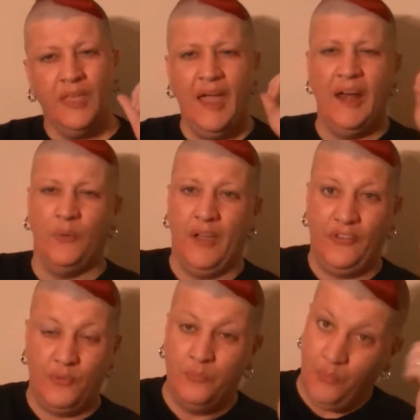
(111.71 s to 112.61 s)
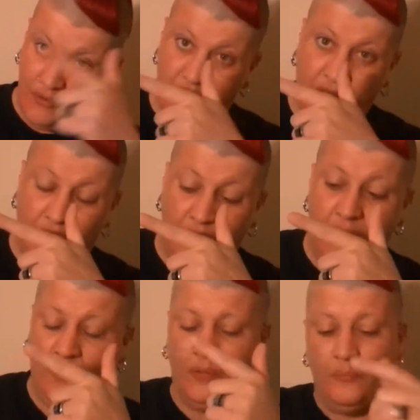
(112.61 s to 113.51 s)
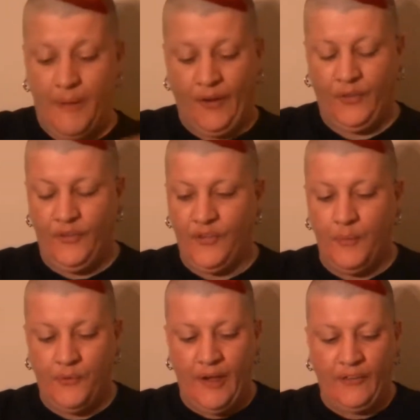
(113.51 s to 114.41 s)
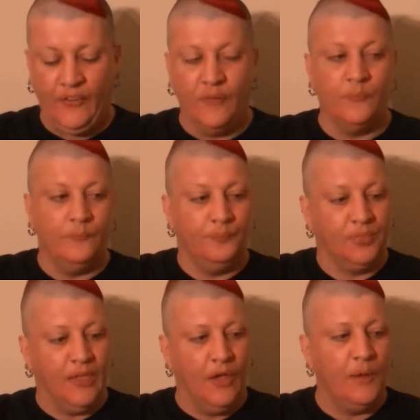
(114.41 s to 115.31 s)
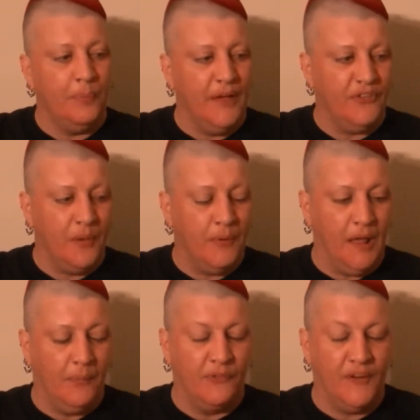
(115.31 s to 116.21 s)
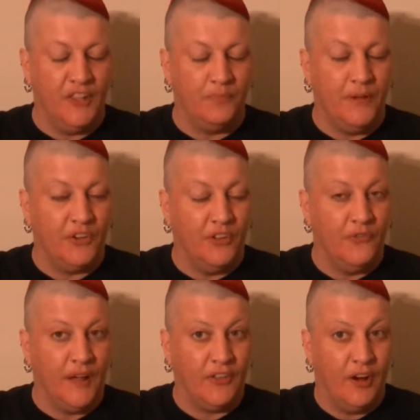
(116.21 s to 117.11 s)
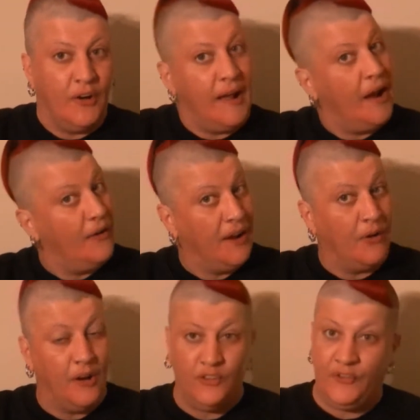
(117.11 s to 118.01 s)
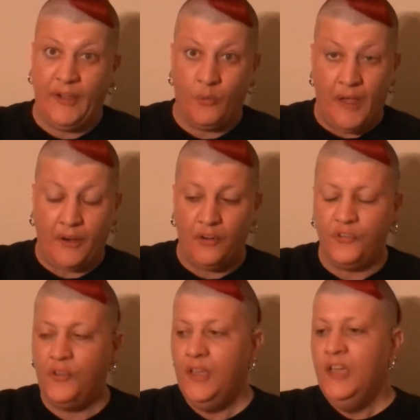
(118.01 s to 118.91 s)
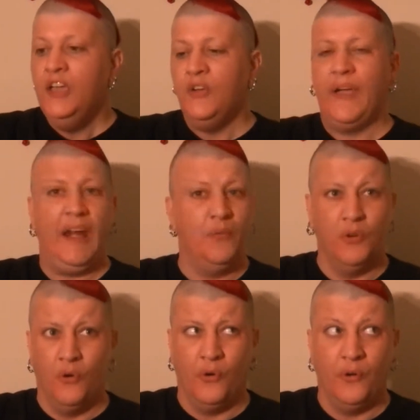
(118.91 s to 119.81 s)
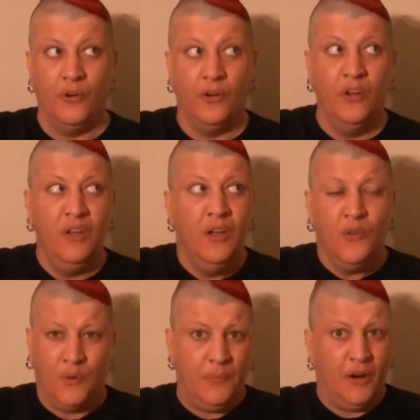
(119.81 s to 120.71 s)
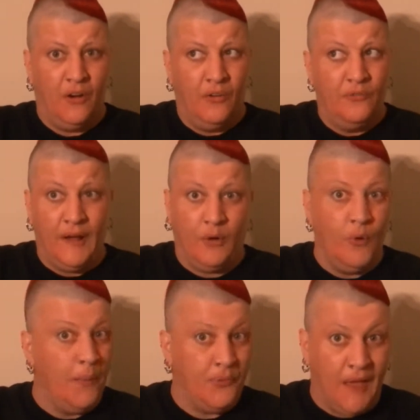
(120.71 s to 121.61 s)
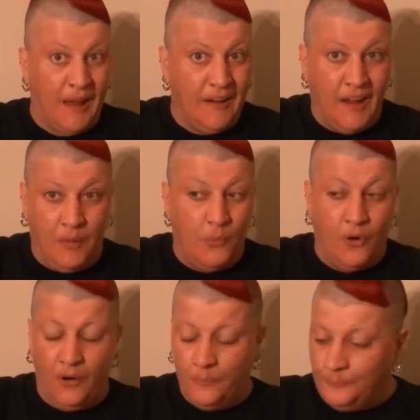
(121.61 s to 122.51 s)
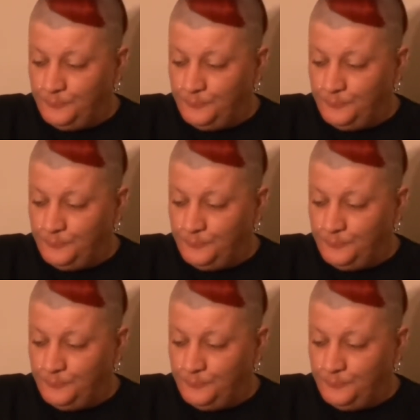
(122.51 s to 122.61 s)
Anyways, moving along, back to the subject. The only place I've been able to find special effects hair dye out here is Zia Records. You can't even order from their fucking website anymore.